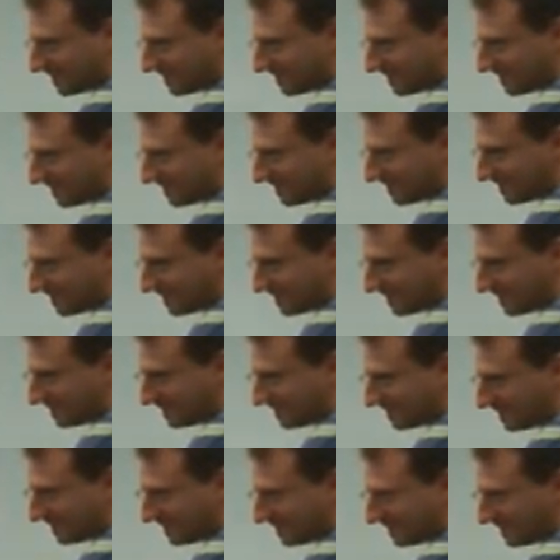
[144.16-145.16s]

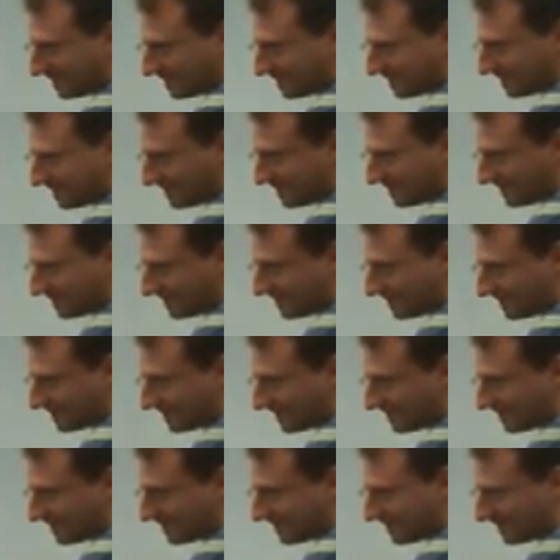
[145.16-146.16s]

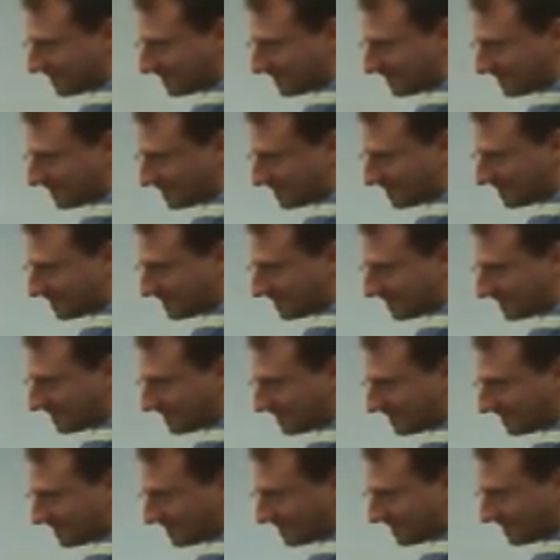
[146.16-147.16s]

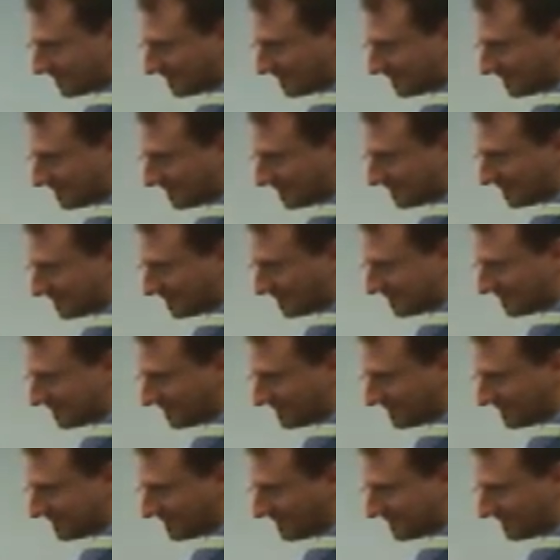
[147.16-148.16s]

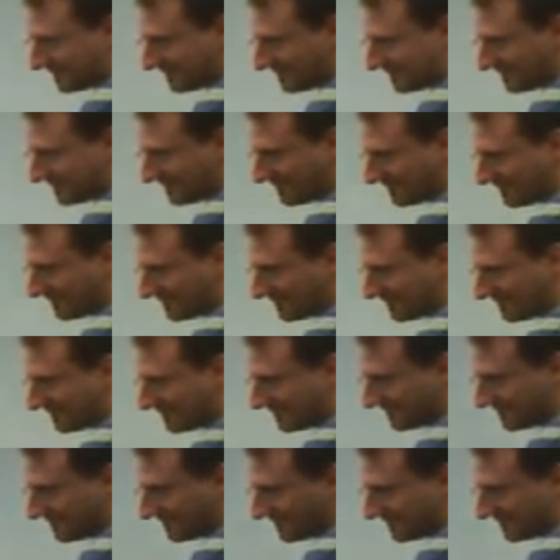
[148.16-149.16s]

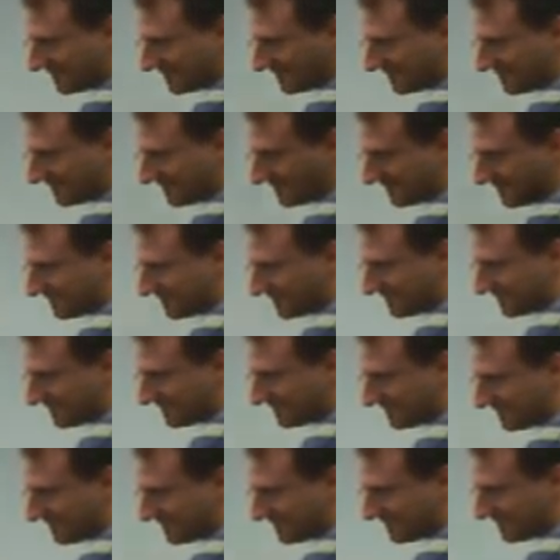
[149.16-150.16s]

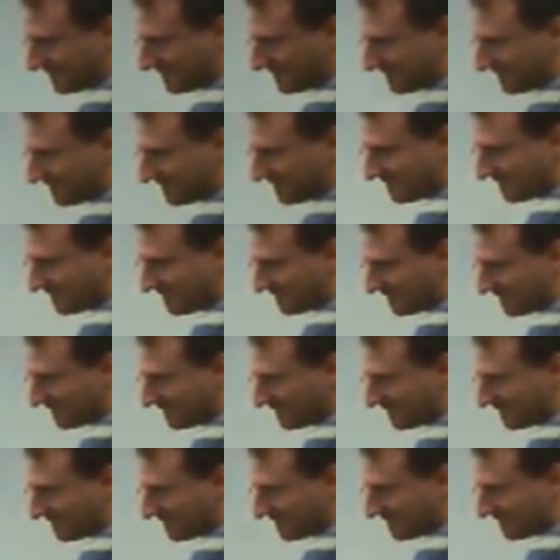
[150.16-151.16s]

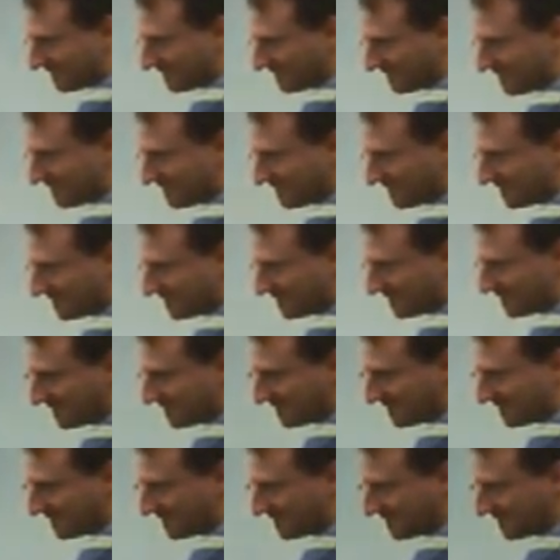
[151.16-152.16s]
This person isn't speaking.